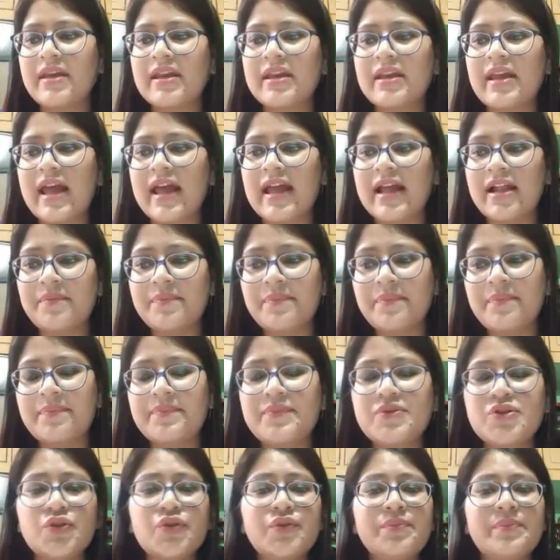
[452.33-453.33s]
help
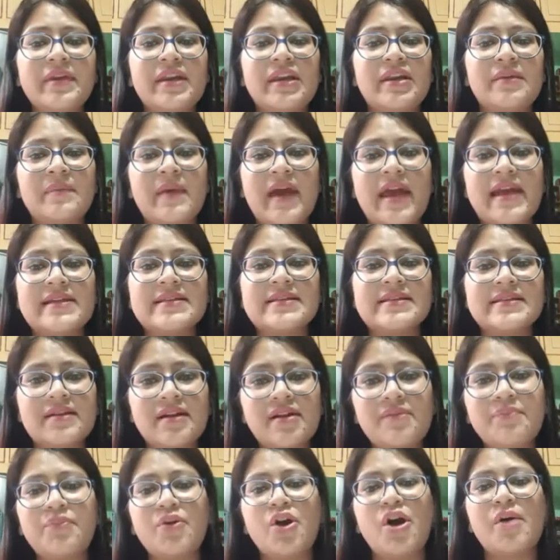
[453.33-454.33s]
to minimize
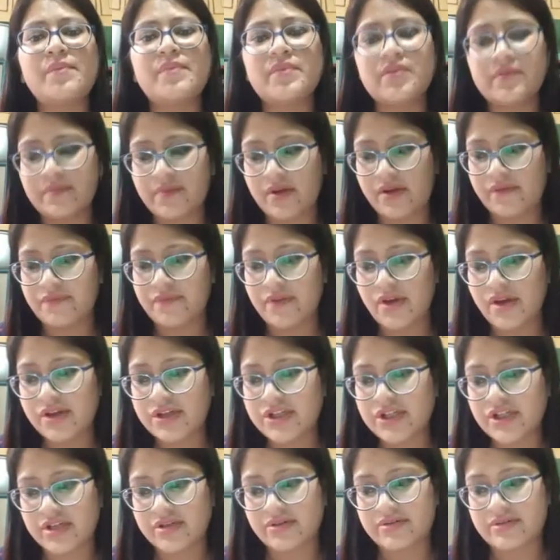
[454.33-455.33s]
the problem of your
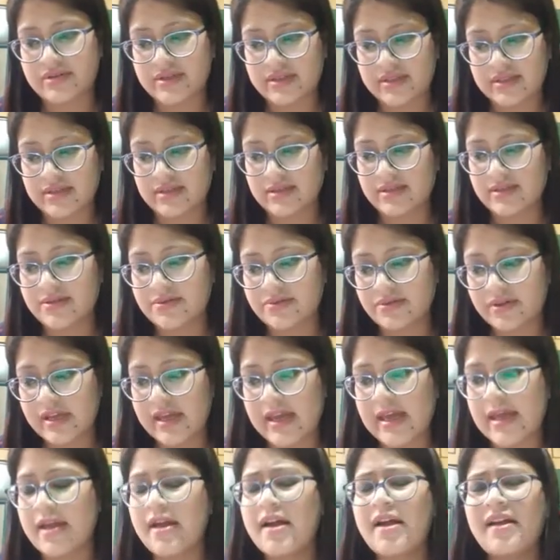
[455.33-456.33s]
shigellosis.
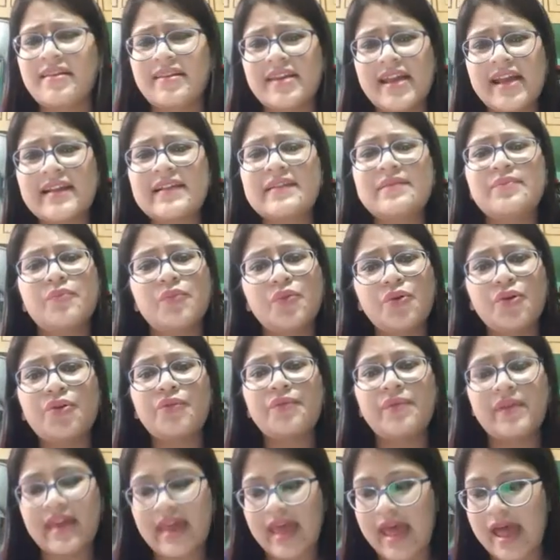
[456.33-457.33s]
Okay, next
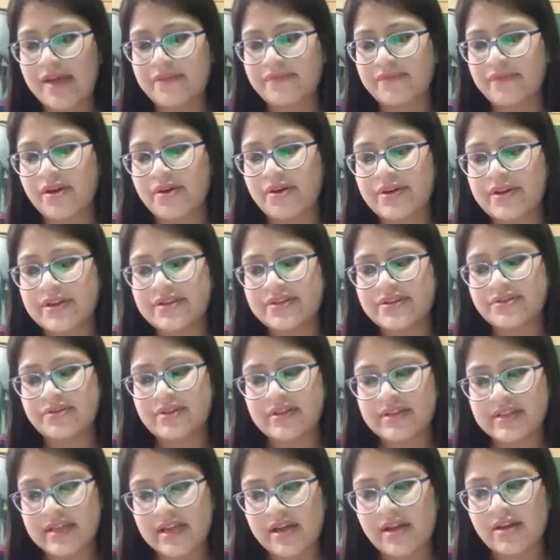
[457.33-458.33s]
we have your
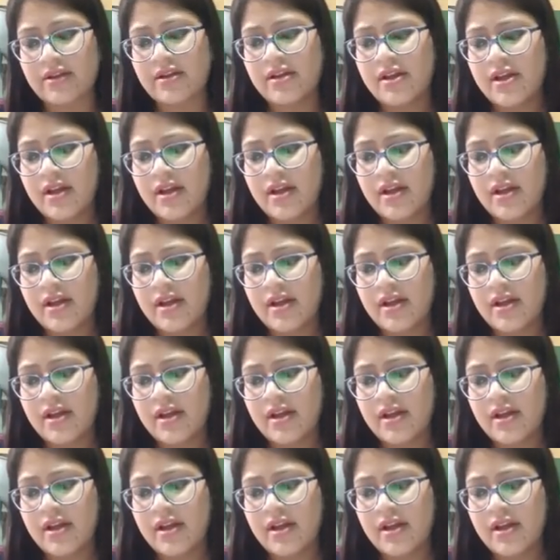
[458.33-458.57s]
Escherichia